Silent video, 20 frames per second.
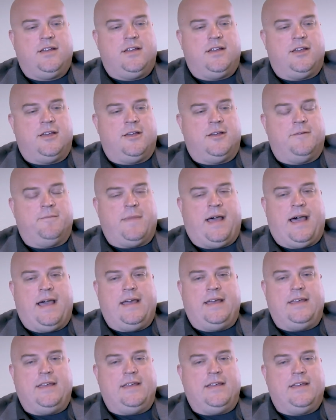Um,
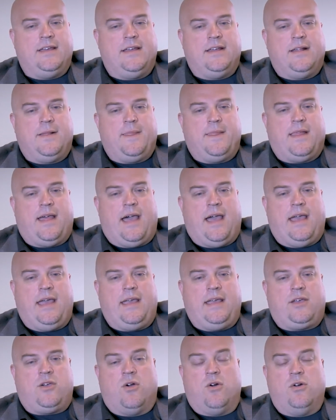I,
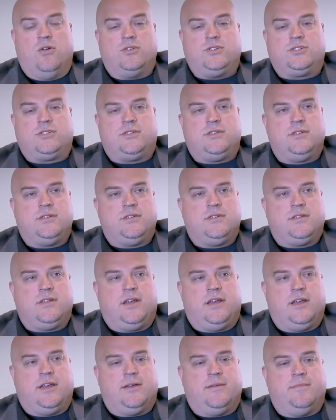I coached
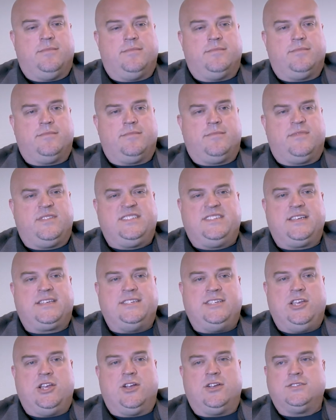um,
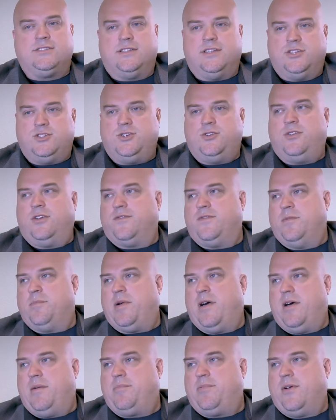six years in the junior
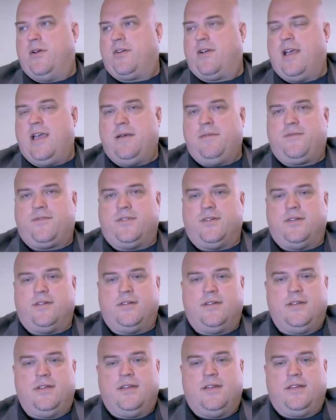football program for